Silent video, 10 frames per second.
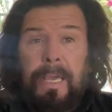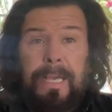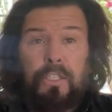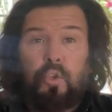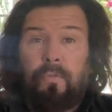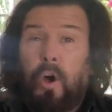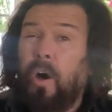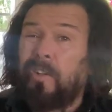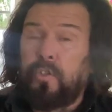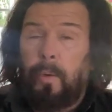It's sort of a
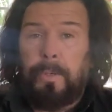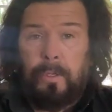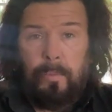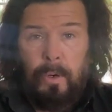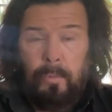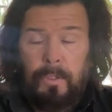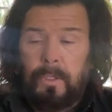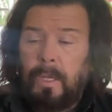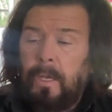hot topic at the moment.